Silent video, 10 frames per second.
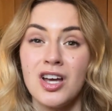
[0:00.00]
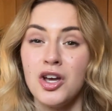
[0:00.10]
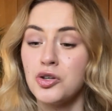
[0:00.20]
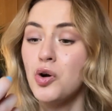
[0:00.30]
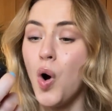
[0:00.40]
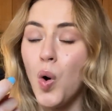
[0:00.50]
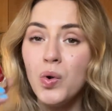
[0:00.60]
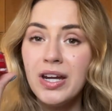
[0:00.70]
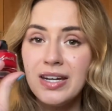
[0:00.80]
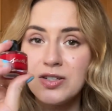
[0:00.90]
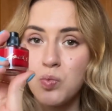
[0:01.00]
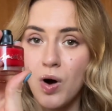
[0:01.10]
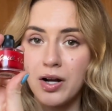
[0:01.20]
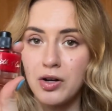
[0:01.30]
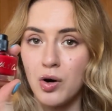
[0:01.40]
You only need
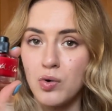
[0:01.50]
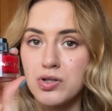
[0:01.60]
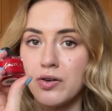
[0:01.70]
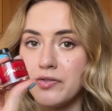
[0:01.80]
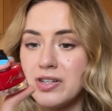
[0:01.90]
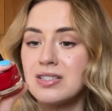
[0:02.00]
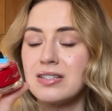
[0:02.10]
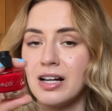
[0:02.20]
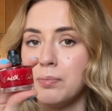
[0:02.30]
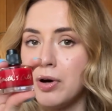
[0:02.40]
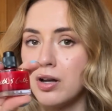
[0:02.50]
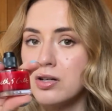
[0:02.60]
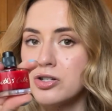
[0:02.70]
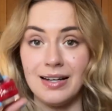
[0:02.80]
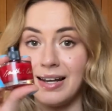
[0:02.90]
one coat of this nail
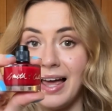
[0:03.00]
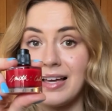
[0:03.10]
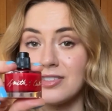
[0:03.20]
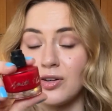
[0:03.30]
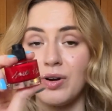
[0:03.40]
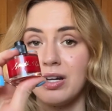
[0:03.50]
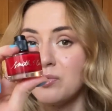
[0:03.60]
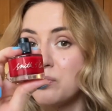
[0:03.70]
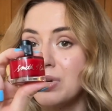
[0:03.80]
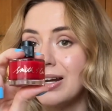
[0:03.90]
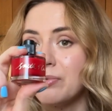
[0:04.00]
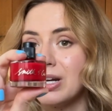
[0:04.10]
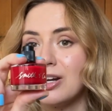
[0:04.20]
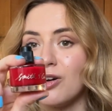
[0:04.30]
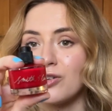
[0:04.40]
polish. It lasts already really, really
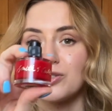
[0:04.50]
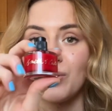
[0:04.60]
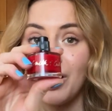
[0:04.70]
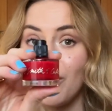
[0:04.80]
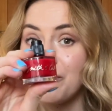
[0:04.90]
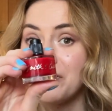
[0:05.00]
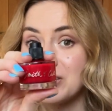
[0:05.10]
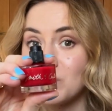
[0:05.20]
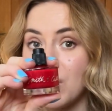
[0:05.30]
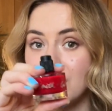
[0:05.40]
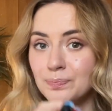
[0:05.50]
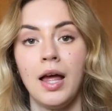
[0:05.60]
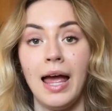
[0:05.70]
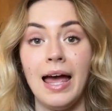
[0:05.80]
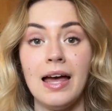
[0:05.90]
long, so I love this one.
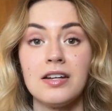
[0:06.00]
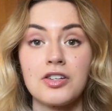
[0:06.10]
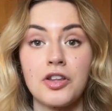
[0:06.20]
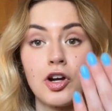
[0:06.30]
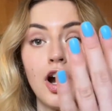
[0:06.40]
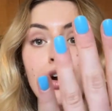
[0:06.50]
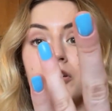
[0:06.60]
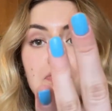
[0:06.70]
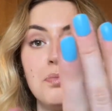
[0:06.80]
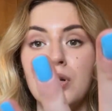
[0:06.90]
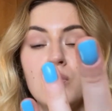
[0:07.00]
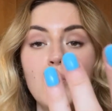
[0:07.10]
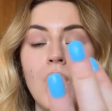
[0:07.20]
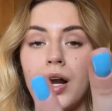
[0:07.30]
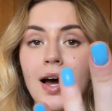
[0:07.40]
And the current blue
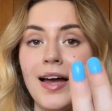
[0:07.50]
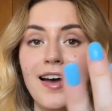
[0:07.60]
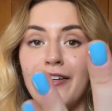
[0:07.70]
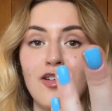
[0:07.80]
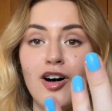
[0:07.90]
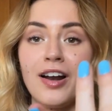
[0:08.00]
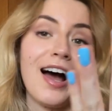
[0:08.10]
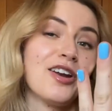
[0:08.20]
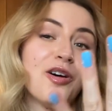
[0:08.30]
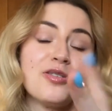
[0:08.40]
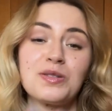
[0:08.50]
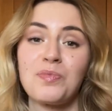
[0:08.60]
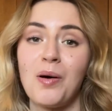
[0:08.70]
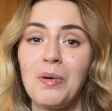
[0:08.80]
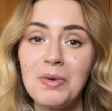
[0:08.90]
one I have on, I know it's
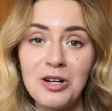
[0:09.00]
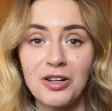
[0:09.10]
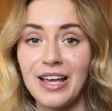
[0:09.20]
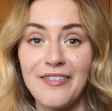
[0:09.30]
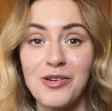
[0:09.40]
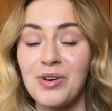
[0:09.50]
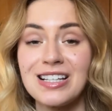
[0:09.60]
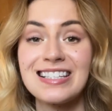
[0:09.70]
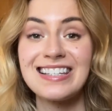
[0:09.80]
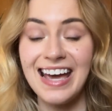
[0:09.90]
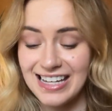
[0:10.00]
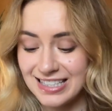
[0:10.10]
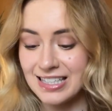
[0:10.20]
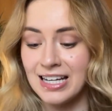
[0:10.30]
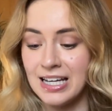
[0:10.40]
probably not everyone's
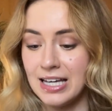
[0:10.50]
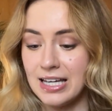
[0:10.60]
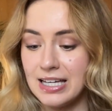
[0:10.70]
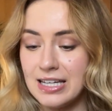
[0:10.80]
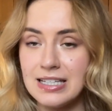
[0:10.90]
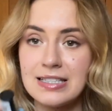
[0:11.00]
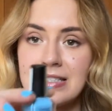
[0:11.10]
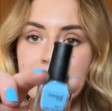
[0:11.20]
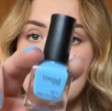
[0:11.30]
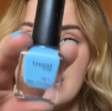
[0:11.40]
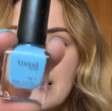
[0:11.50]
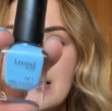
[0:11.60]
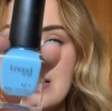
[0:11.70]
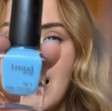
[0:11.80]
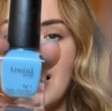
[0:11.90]
taste, is
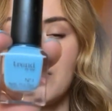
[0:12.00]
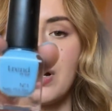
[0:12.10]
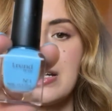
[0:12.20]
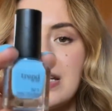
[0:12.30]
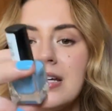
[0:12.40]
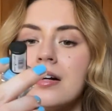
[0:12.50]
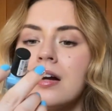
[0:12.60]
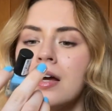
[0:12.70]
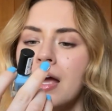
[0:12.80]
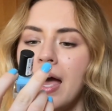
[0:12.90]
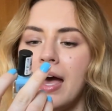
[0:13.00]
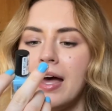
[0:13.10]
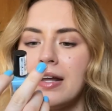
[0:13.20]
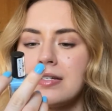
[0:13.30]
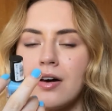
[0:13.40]
this color right here,
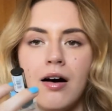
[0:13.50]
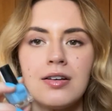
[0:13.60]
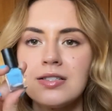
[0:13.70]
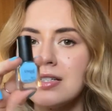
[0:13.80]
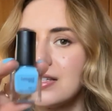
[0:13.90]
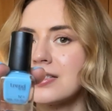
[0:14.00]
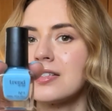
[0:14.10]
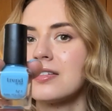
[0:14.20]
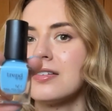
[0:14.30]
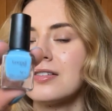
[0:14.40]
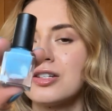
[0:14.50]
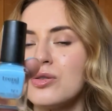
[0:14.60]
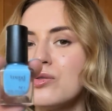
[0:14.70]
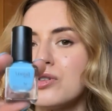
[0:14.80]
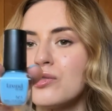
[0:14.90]
and honestly this is a
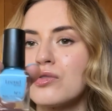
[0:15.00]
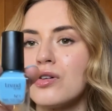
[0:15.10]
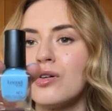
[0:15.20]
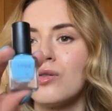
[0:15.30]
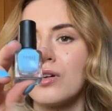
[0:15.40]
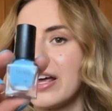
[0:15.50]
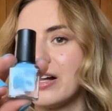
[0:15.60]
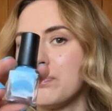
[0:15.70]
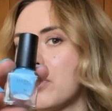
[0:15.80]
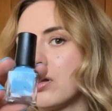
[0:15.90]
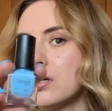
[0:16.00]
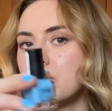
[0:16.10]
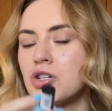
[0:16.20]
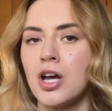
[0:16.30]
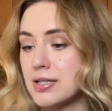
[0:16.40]
€2 nail
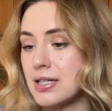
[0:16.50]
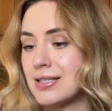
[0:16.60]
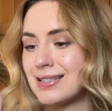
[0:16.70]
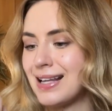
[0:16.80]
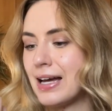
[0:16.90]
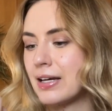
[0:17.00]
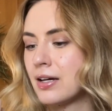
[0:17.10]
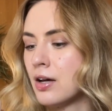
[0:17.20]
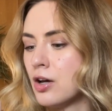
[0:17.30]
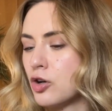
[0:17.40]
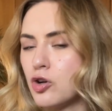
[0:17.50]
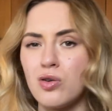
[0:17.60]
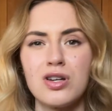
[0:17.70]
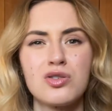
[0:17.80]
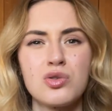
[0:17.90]
polish. It's like
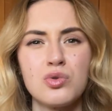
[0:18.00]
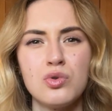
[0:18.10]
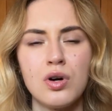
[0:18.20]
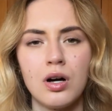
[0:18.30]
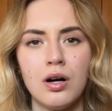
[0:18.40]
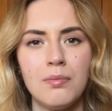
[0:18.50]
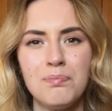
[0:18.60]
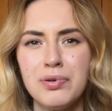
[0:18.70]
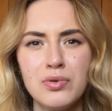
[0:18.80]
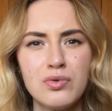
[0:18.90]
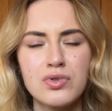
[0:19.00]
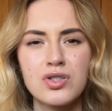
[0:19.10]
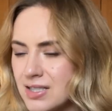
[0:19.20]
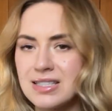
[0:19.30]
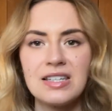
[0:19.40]
going to
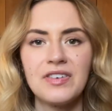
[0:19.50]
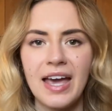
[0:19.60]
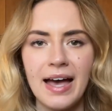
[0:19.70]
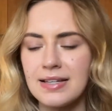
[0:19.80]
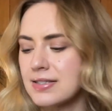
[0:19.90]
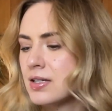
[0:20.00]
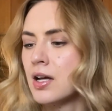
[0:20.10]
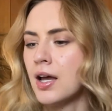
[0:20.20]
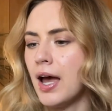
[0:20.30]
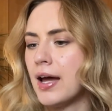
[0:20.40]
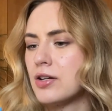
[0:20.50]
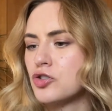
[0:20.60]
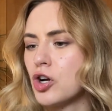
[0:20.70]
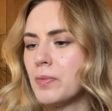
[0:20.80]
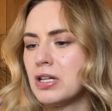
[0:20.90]
Boots, CVS, and in
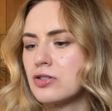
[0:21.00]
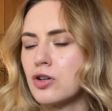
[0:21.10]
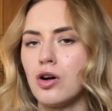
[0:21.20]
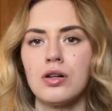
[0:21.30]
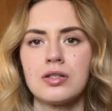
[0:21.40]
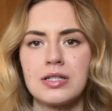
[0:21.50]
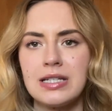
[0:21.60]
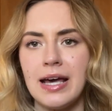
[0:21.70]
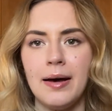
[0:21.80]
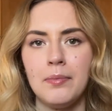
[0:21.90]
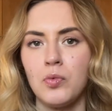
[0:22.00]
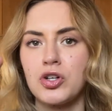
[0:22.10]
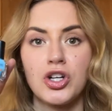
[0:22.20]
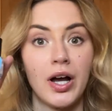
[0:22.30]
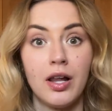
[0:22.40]
Germany it's called DM, which
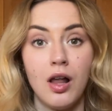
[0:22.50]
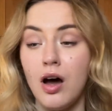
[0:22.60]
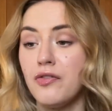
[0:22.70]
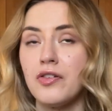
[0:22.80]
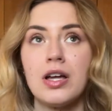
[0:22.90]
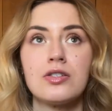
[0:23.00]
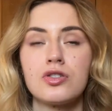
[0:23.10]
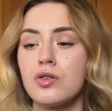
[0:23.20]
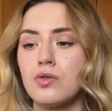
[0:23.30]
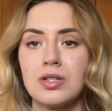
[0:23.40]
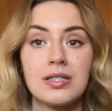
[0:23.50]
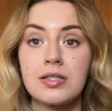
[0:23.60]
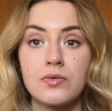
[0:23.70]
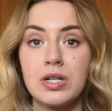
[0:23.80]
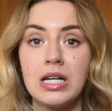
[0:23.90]
I love, and so this is
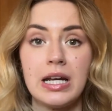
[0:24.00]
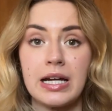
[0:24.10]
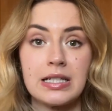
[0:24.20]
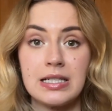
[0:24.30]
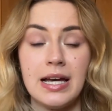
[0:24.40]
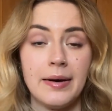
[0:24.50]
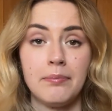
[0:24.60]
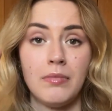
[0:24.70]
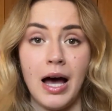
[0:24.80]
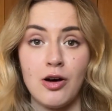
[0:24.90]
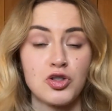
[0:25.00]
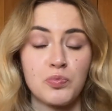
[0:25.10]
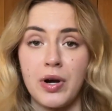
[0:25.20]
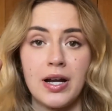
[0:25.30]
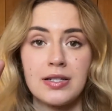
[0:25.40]
really like a DM house
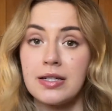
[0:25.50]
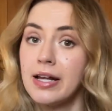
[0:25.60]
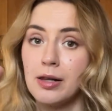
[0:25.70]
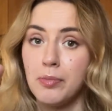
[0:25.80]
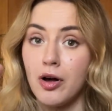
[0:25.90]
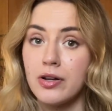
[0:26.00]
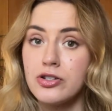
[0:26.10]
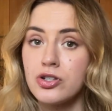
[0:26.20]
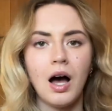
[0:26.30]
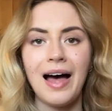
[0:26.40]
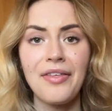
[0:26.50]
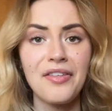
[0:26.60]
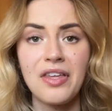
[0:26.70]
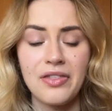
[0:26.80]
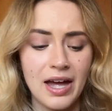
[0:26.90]
brand nail polish. Other
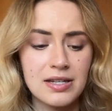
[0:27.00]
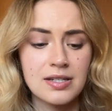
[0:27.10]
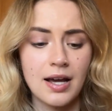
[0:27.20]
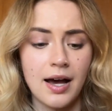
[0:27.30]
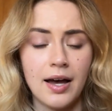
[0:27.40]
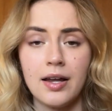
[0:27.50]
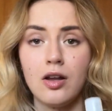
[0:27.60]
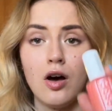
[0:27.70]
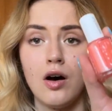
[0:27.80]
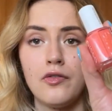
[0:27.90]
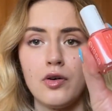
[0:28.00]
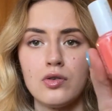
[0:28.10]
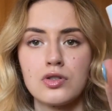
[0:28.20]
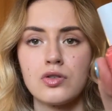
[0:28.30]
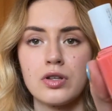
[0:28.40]
than that, I love
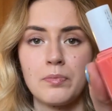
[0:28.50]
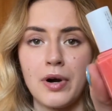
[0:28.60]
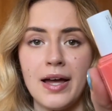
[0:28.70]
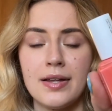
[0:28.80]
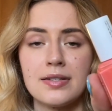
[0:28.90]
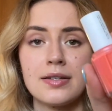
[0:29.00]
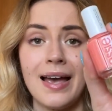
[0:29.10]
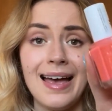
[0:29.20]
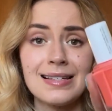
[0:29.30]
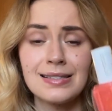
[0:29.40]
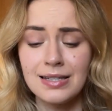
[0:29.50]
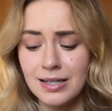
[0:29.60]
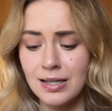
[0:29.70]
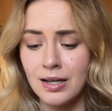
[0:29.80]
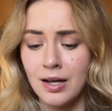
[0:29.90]
also the brand
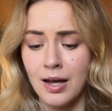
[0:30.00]
Essie.